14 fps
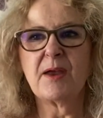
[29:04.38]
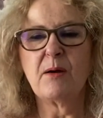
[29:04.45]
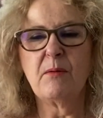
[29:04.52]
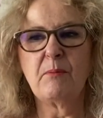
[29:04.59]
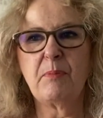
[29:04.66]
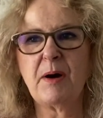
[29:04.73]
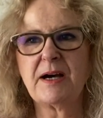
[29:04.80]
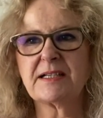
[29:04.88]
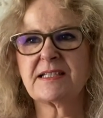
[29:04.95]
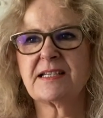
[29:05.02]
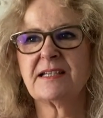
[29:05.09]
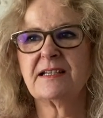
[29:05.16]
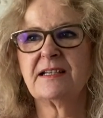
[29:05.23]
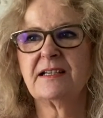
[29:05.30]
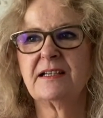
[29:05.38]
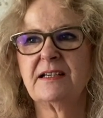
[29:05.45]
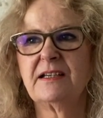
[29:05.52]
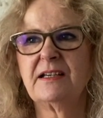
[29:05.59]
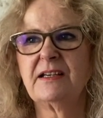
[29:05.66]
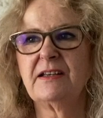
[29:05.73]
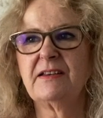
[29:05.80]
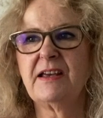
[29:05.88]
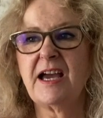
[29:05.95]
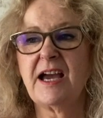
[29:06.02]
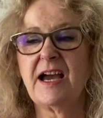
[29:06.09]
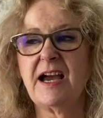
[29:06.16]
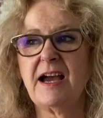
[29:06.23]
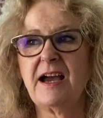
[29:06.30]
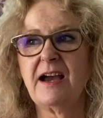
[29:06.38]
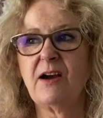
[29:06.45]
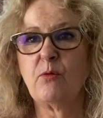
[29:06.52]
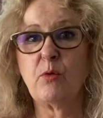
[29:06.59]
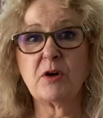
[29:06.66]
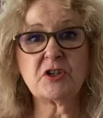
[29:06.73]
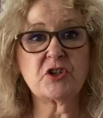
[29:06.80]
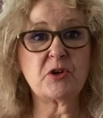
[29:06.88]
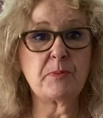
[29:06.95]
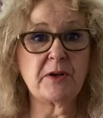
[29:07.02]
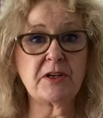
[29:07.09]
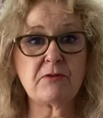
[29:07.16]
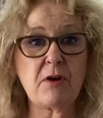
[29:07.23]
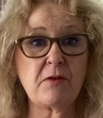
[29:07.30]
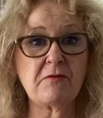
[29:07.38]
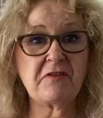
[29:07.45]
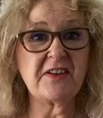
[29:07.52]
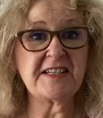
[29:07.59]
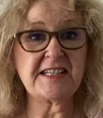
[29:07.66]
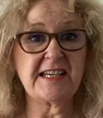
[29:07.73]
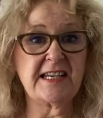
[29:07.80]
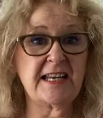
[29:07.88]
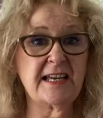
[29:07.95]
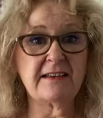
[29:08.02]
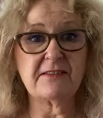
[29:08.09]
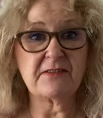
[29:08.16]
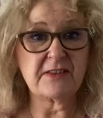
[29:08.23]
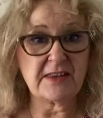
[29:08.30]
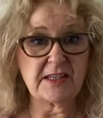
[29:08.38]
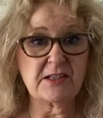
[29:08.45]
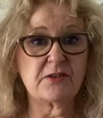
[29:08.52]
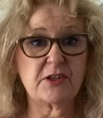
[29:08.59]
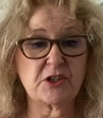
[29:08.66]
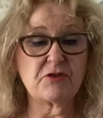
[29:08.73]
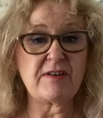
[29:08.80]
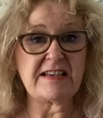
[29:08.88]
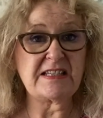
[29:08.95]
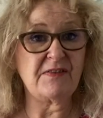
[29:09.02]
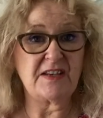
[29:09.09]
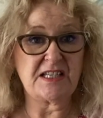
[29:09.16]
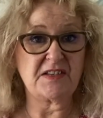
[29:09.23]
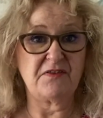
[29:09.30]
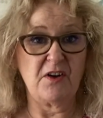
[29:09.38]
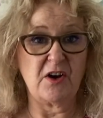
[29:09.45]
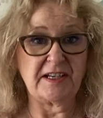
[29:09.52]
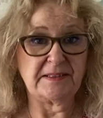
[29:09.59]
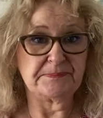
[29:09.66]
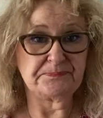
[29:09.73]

But once you put your own fit in it, the dress fits fine.